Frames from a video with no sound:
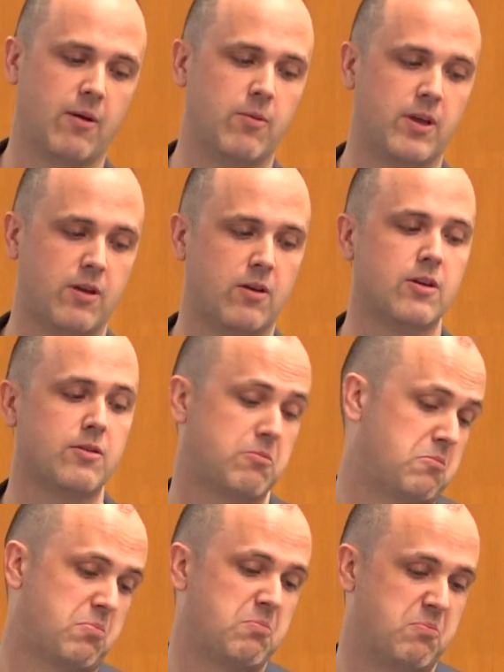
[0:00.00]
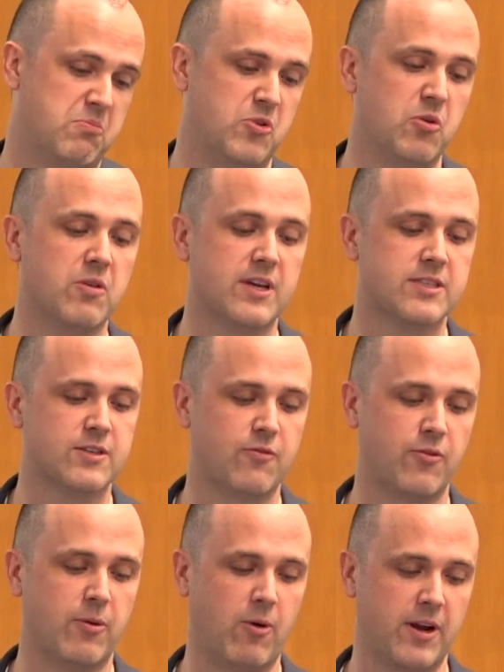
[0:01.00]
we could do this
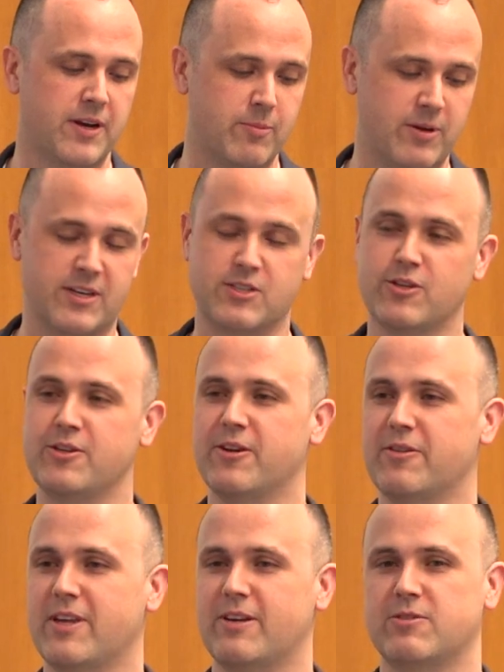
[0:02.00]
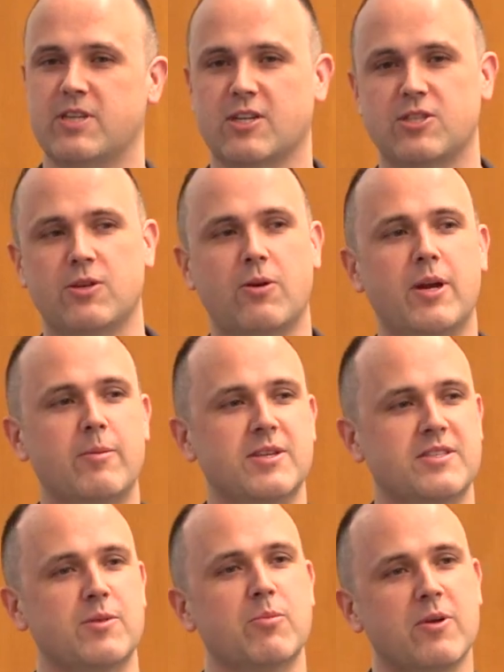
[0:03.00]
if we wanted, but it turned out that it was actually quite a
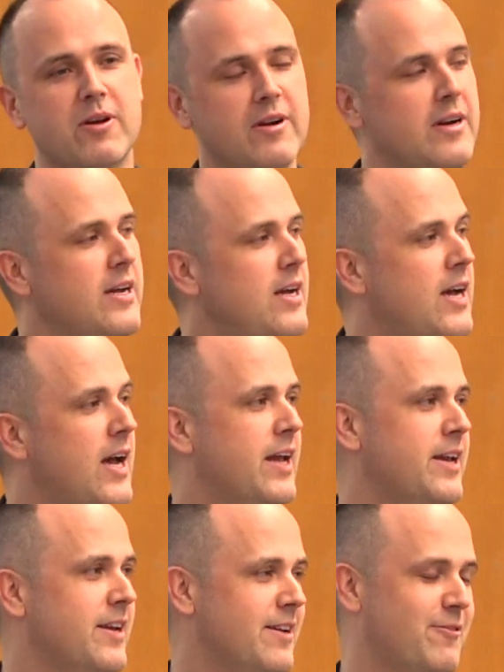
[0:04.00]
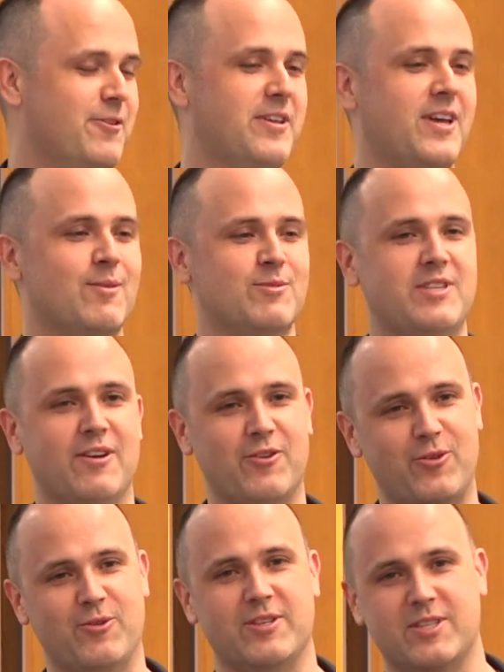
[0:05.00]
bit simpler. And it really comes down
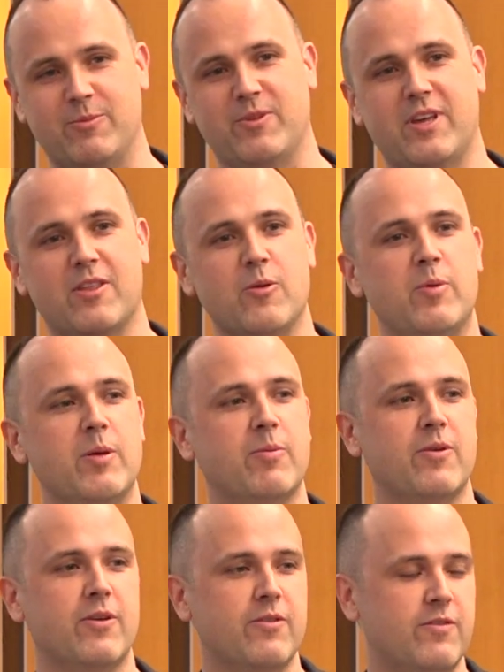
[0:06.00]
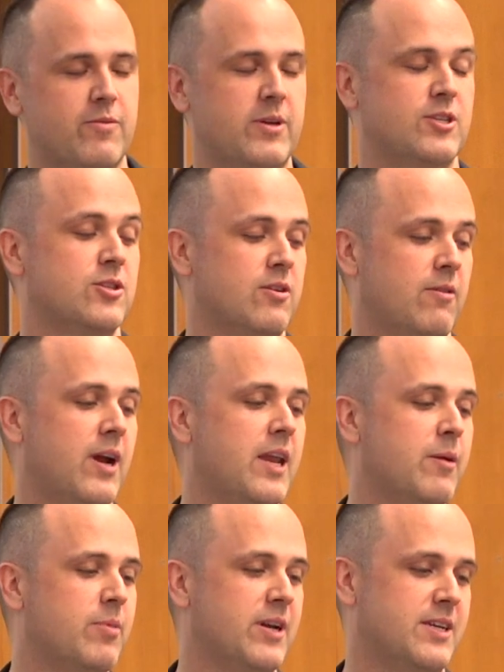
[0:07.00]
to what some of the other people have mentioned
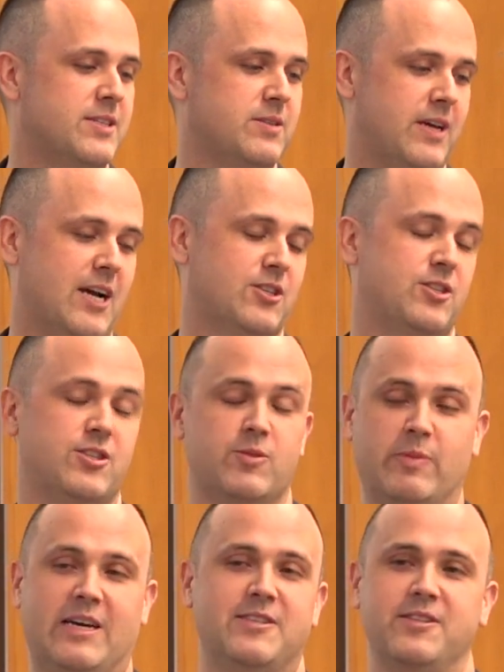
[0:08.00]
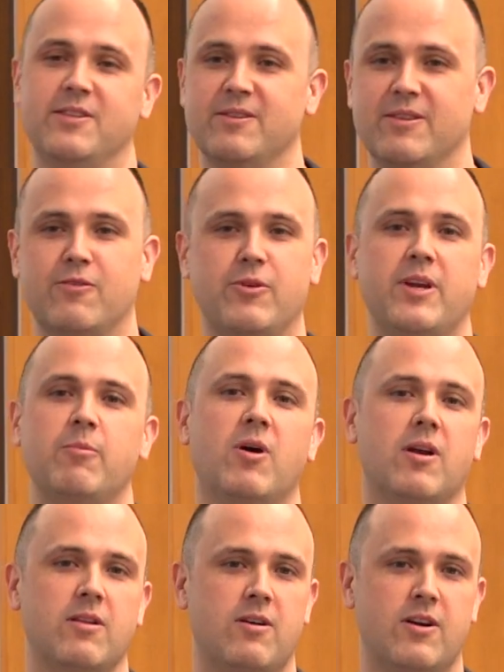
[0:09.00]
already, but it's actually just passing the 3D
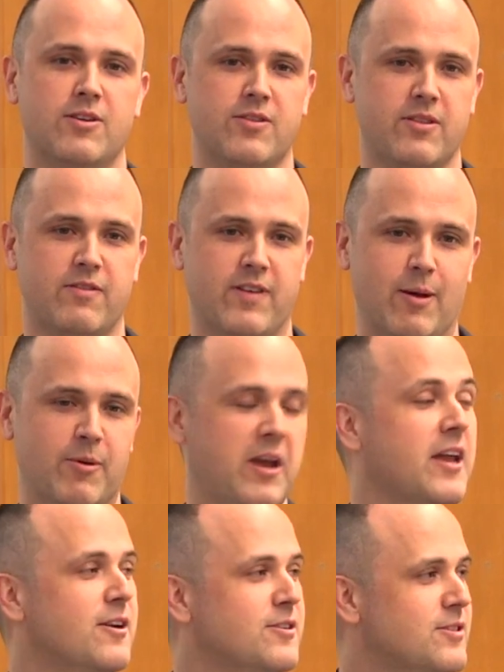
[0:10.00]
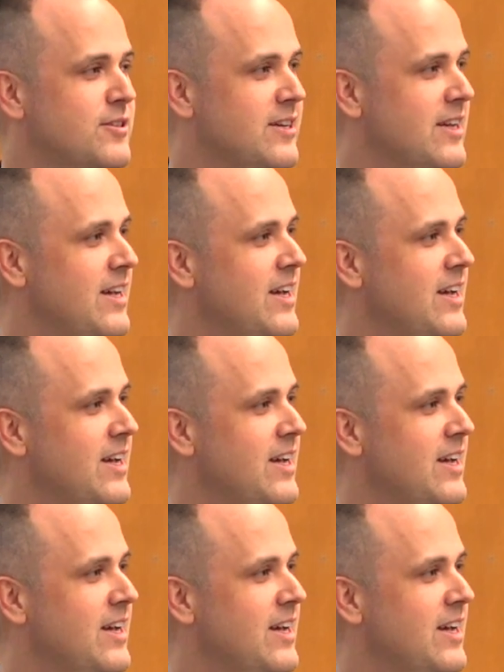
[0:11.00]
model onto the fabricators.